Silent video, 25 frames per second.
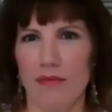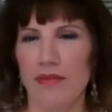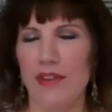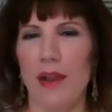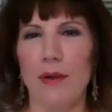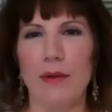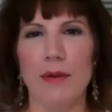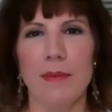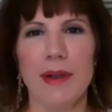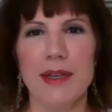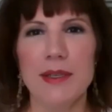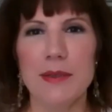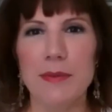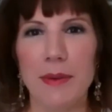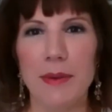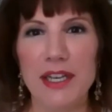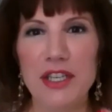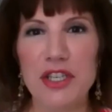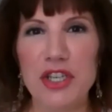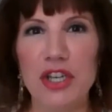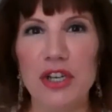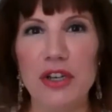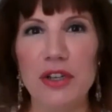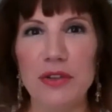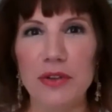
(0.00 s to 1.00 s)
why,
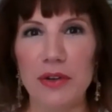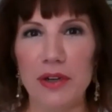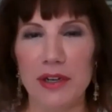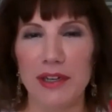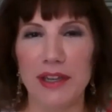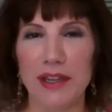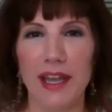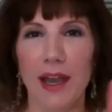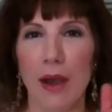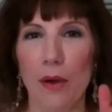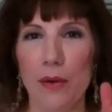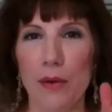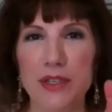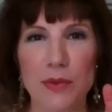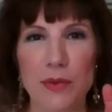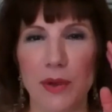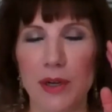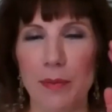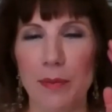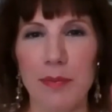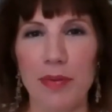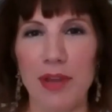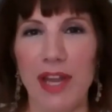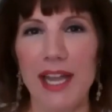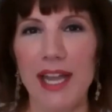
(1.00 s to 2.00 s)
why is that person so
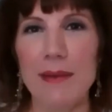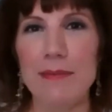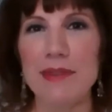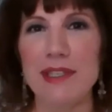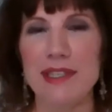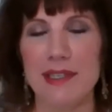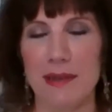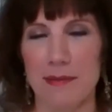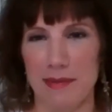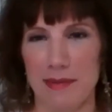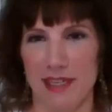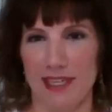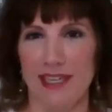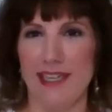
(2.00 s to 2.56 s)
frustrating?